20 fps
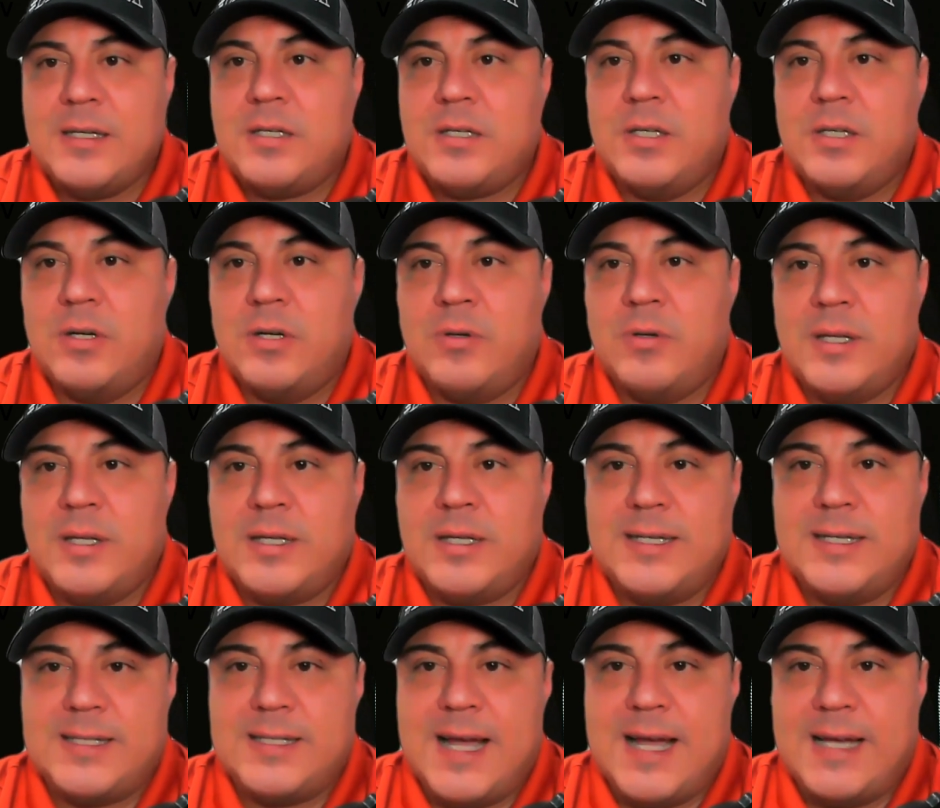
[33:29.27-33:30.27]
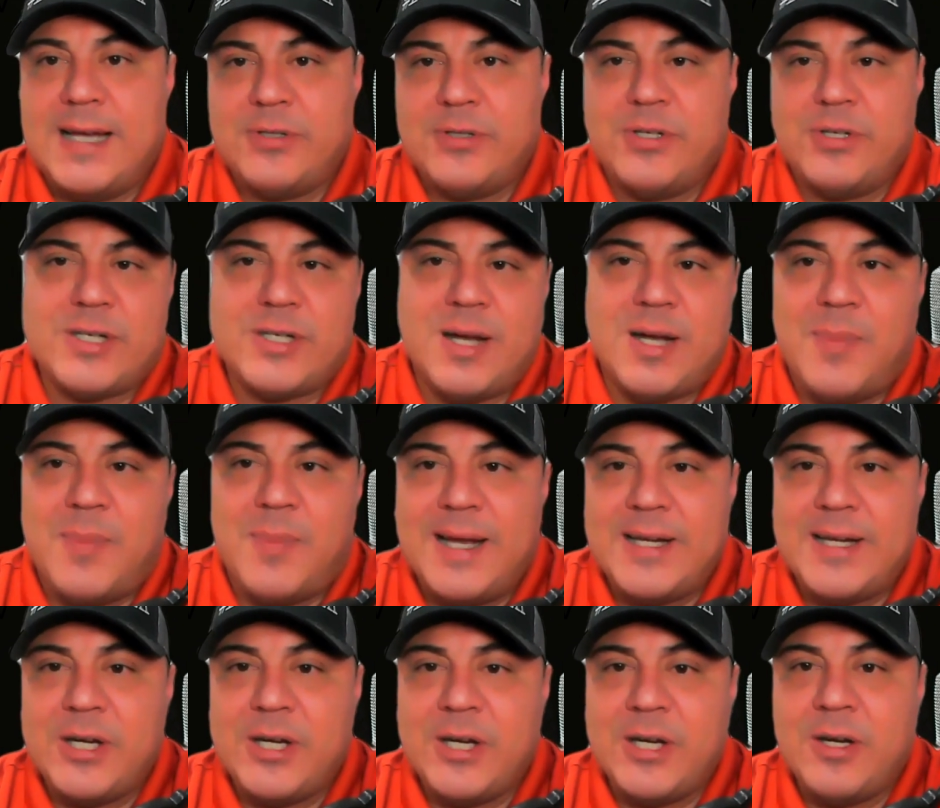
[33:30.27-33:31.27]
you know, these guys who just come
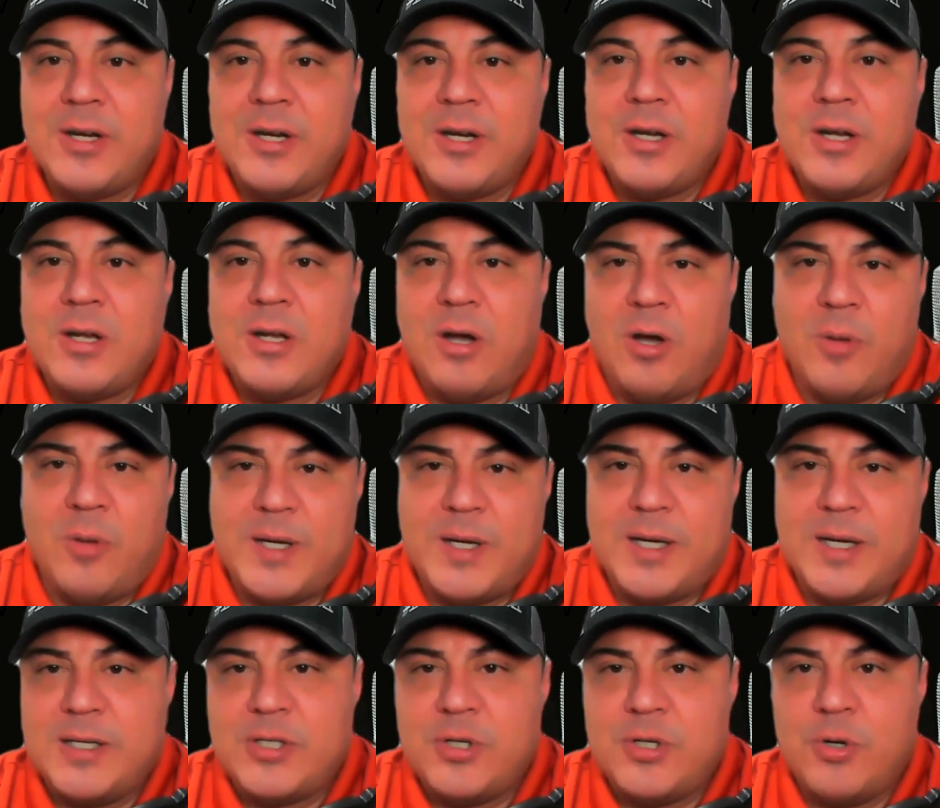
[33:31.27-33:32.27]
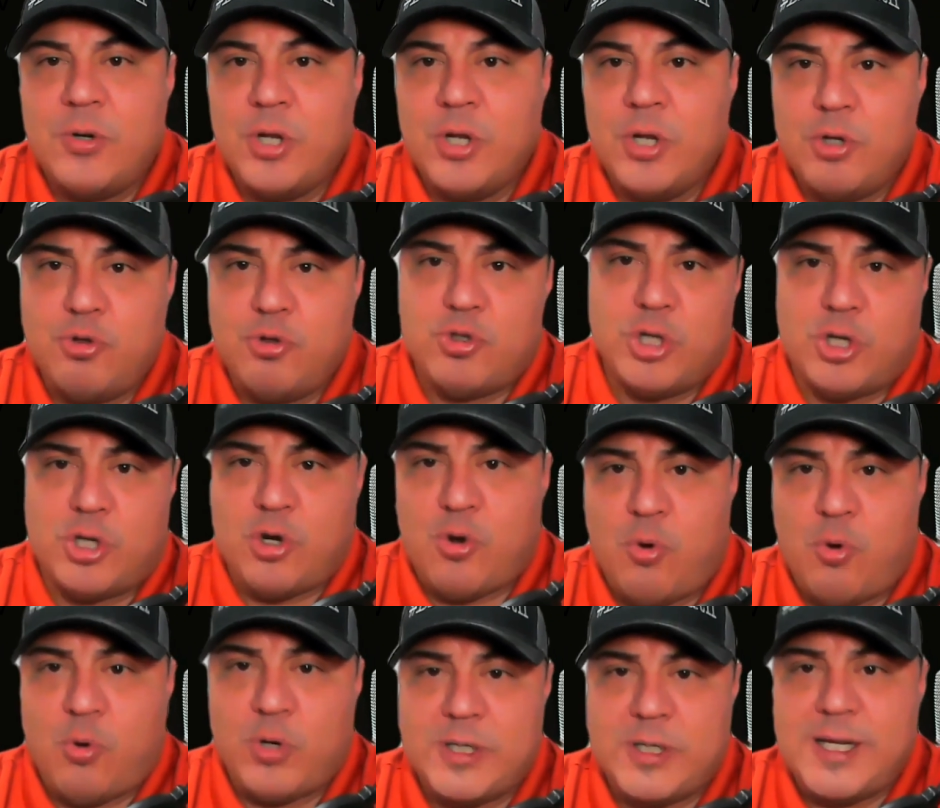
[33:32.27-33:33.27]
on there all because you know you took a
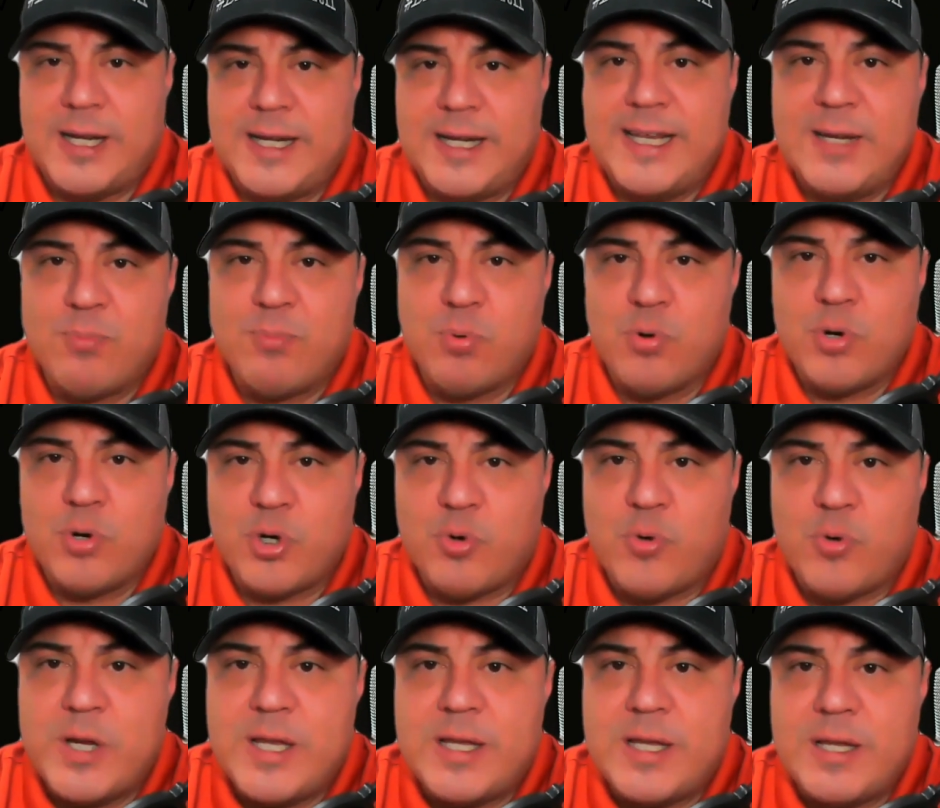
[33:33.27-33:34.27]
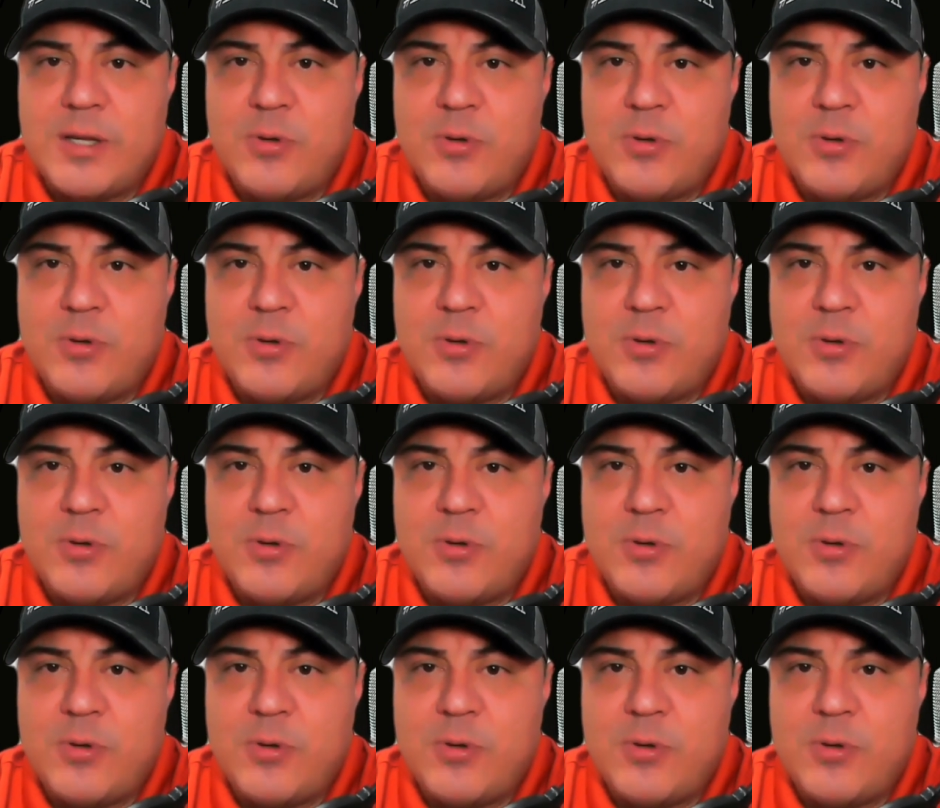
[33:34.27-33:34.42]
course on Hebrew and Greek.